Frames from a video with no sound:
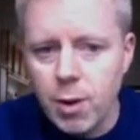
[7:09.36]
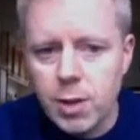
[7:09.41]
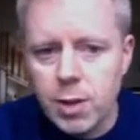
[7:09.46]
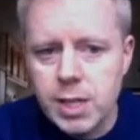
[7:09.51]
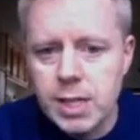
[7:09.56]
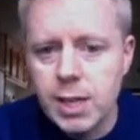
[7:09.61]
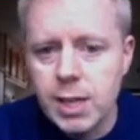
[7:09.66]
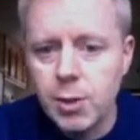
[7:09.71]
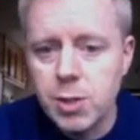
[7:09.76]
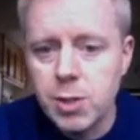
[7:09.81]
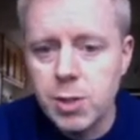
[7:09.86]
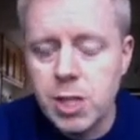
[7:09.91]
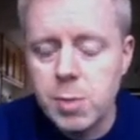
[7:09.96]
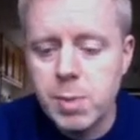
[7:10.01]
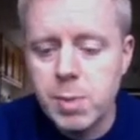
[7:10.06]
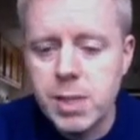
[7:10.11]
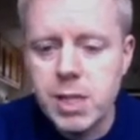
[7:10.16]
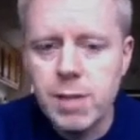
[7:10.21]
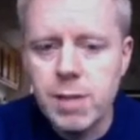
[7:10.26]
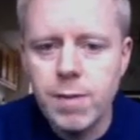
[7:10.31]
focusing on
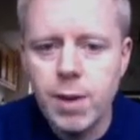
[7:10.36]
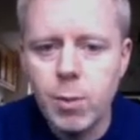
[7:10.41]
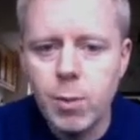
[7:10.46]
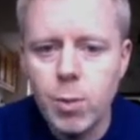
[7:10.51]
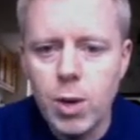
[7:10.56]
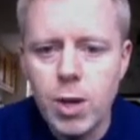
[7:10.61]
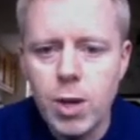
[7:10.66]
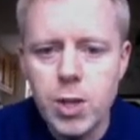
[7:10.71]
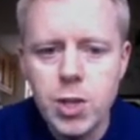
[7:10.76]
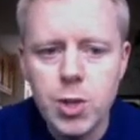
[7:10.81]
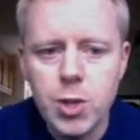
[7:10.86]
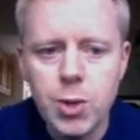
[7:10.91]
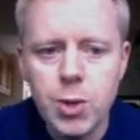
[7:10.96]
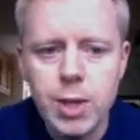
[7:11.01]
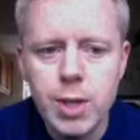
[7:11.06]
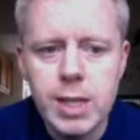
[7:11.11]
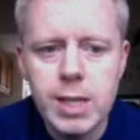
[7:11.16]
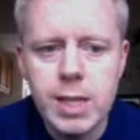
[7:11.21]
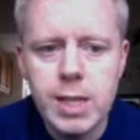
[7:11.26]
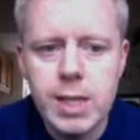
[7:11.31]
specific word
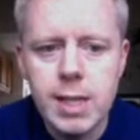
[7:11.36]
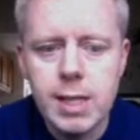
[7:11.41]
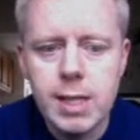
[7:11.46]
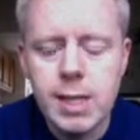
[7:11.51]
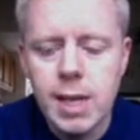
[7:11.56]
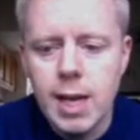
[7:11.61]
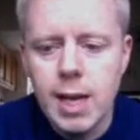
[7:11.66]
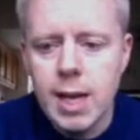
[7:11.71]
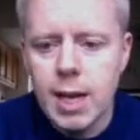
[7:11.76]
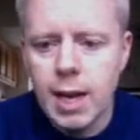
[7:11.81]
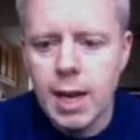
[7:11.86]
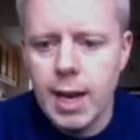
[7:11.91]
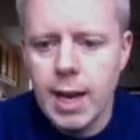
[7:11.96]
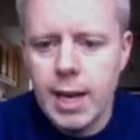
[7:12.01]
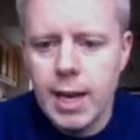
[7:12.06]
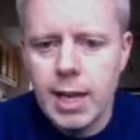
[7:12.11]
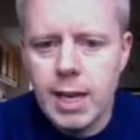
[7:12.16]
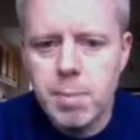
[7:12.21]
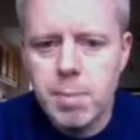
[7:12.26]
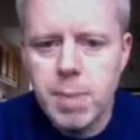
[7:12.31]
choices,
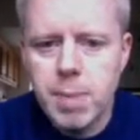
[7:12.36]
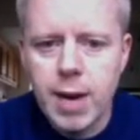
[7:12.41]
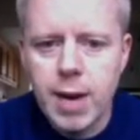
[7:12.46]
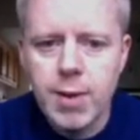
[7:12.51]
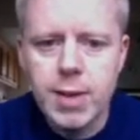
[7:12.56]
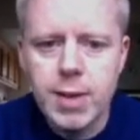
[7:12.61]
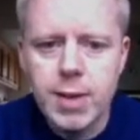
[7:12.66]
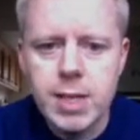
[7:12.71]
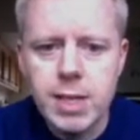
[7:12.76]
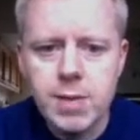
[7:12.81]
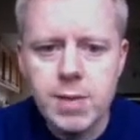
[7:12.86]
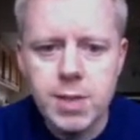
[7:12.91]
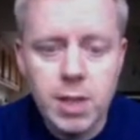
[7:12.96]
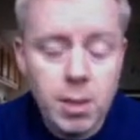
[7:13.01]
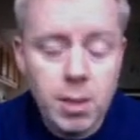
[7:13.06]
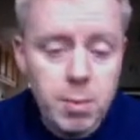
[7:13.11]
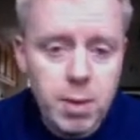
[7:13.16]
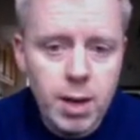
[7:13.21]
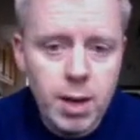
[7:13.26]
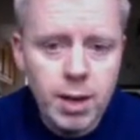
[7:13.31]
any imperatives,
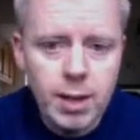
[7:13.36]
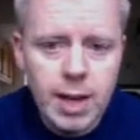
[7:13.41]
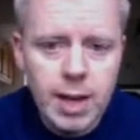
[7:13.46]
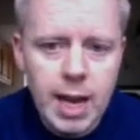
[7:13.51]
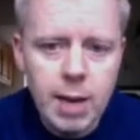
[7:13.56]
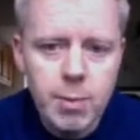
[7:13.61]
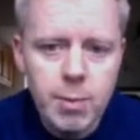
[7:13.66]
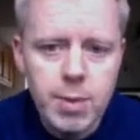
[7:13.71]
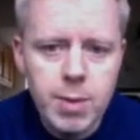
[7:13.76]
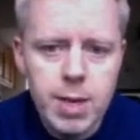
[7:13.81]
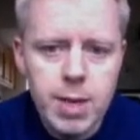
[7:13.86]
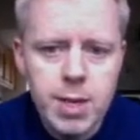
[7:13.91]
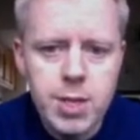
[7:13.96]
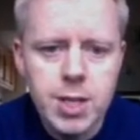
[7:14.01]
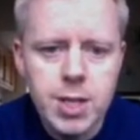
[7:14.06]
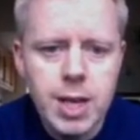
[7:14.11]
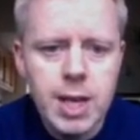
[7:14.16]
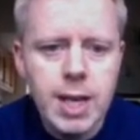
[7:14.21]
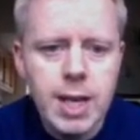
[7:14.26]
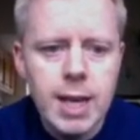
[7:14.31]
command
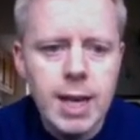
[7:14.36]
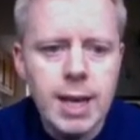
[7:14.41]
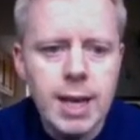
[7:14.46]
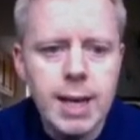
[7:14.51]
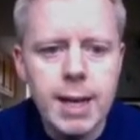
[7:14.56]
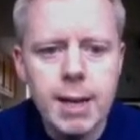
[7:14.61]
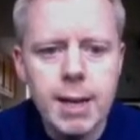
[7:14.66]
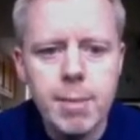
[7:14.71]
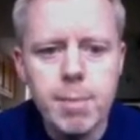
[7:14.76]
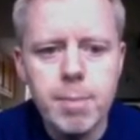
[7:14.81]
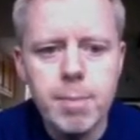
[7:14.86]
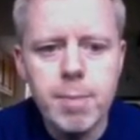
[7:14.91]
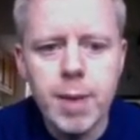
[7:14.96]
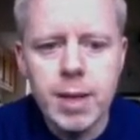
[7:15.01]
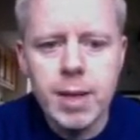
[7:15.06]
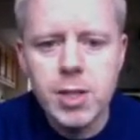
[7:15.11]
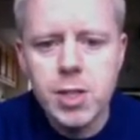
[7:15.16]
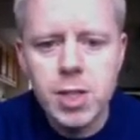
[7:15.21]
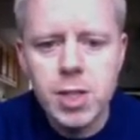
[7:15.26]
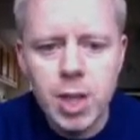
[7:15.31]
language,
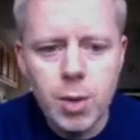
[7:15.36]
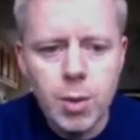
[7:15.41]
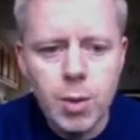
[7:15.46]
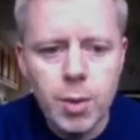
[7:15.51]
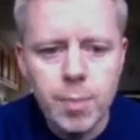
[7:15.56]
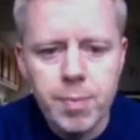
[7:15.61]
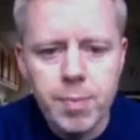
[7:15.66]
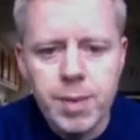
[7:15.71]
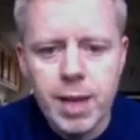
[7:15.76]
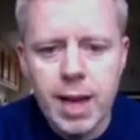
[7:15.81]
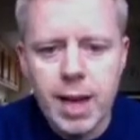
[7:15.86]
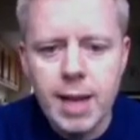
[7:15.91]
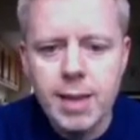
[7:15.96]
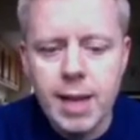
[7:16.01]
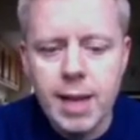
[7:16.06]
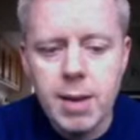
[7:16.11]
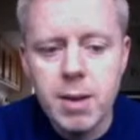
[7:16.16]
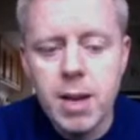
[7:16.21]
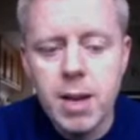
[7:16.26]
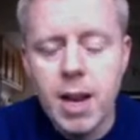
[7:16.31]
and so on.
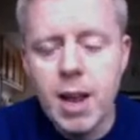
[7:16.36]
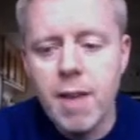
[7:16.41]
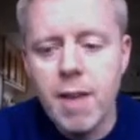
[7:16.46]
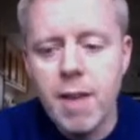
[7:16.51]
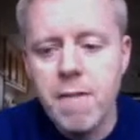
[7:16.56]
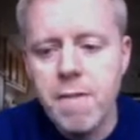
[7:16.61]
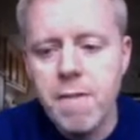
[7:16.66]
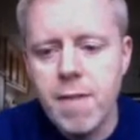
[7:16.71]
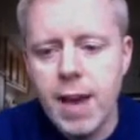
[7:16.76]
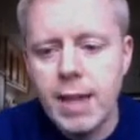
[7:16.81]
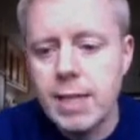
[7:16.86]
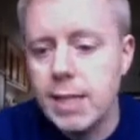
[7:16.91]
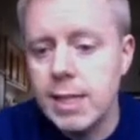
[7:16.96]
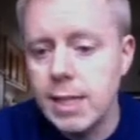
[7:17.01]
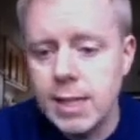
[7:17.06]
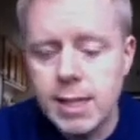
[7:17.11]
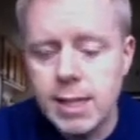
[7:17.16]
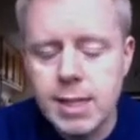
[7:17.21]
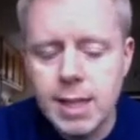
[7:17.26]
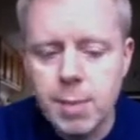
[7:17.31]
And then effect
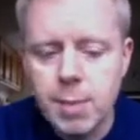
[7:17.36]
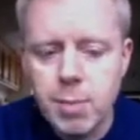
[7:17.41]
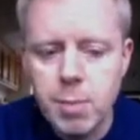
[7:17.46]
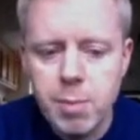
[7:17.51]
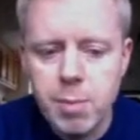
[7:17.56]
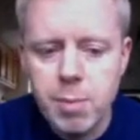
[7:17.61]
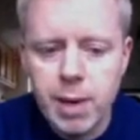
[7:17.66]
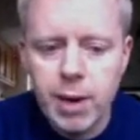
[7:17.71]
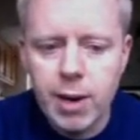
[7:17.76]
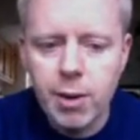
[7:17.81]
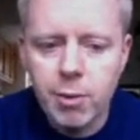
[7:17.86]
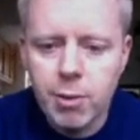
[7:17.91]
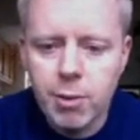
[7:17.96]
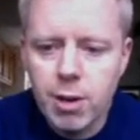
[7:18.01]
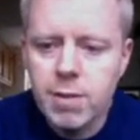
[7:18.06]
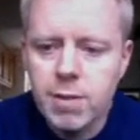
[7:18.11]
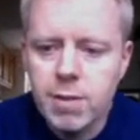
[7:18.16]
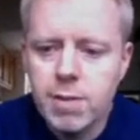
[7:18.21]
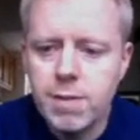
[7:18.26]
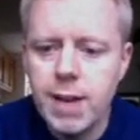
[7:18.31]
isn't a separate
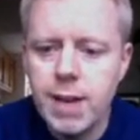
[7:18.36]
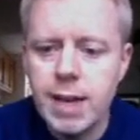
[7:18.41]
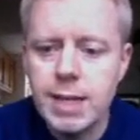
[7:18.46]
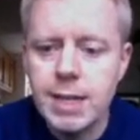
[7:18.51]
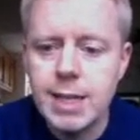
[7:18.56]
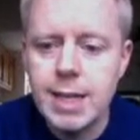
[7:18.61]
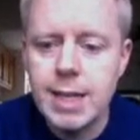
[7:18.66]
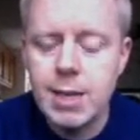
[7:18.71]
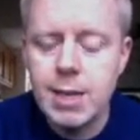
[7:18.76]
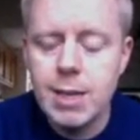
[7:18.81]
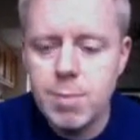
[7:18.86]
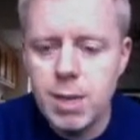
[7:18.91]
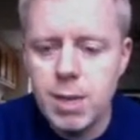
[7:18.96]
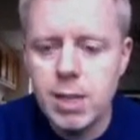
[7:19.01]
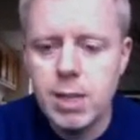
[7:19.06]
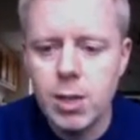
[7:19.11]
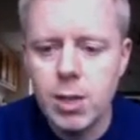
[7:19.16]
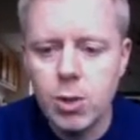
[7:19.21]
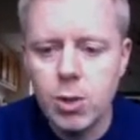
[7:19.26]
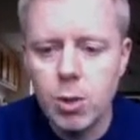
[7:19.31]
paragraph. Effect you
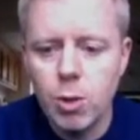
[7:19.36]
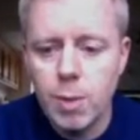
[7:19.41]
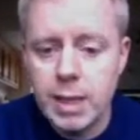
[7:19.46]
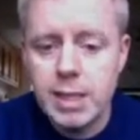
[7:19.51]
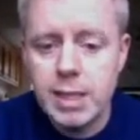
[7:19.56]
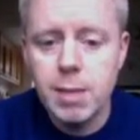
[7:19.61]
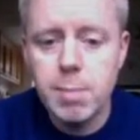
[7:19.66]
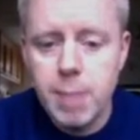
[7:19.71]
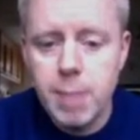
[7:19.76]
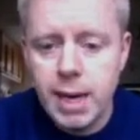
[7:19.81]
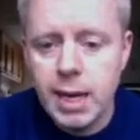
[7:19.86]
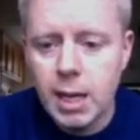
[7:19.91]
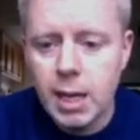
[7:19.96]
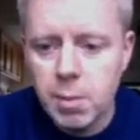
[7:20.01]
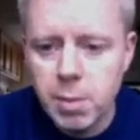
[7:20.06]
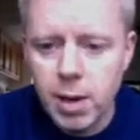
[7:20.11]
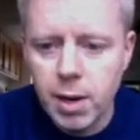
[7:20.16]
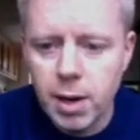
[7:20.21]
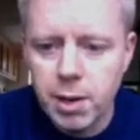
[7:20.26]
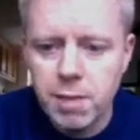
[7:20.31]
must incorporate. That's the
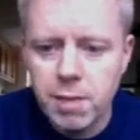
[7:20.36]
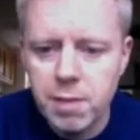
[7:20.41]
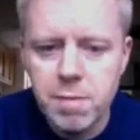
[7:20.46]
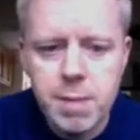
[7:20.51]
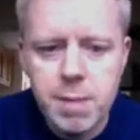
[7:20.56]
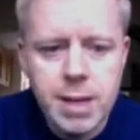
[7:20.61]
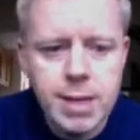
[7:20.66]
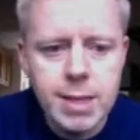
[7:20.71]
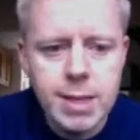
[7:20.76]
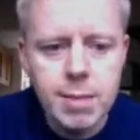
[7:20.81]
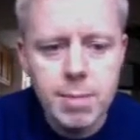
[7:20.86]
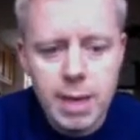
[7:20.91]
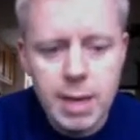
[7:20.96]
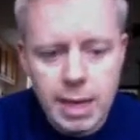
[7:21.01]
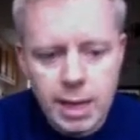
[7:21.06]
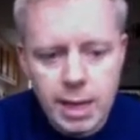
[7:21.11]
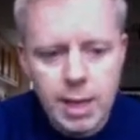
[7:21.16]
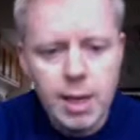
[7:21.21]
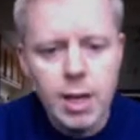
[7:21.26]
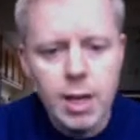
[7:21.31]
meaning part of method and
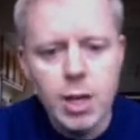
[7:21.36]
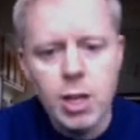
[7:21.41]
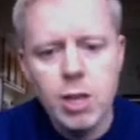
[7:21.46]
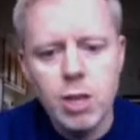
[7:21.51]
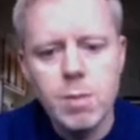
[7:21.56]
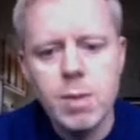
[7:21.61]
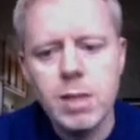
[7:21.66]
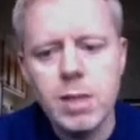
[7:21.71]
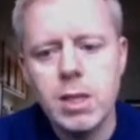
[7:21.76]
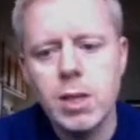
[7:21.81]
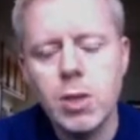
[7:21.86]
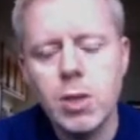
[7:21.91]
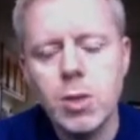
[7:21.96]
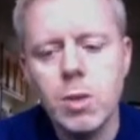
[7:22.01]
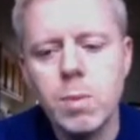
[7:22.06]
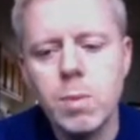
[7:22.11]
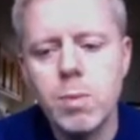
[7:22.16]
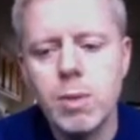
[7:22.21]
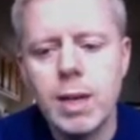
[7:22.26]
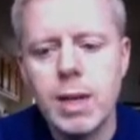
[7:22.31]
meaning. You must
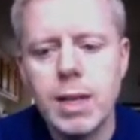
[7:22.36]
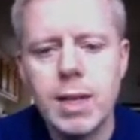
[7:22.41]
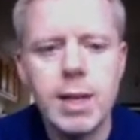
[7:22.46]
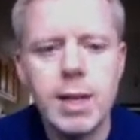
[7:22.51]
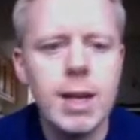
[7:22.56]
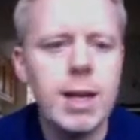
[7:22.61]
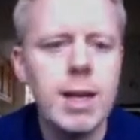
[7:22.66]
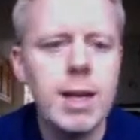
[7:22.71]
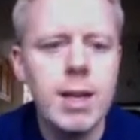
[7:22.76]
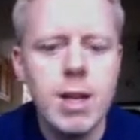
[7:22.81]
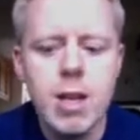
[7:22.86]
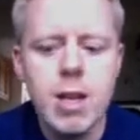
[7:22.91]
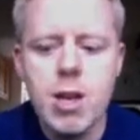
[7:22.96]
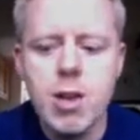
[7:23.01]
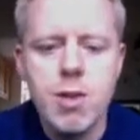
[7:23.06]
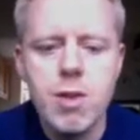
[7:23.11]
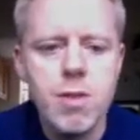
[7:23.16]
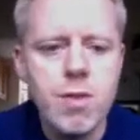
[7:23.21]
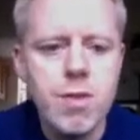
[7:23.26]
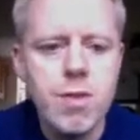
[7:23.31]
incorporate that
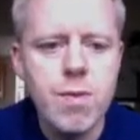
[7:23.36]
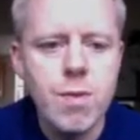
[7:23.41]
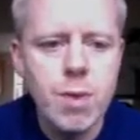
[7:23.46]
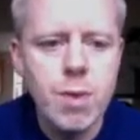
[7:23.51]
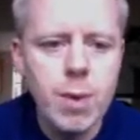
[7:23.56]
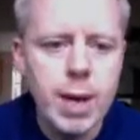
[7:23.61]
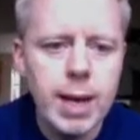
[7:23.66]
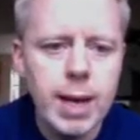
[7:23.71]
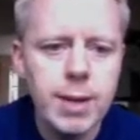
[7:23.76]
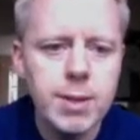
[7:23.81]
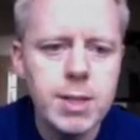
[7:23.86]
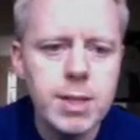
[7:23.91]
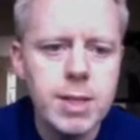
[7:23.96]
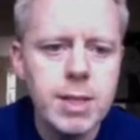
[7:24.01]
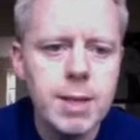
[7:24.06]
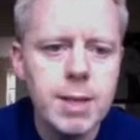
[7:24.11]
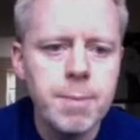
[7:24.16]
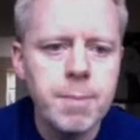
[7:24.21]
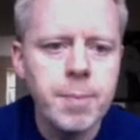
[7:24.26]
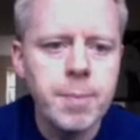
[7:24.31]

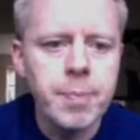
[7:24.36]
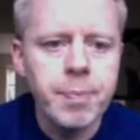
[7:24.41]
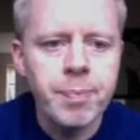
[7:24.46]
throughout.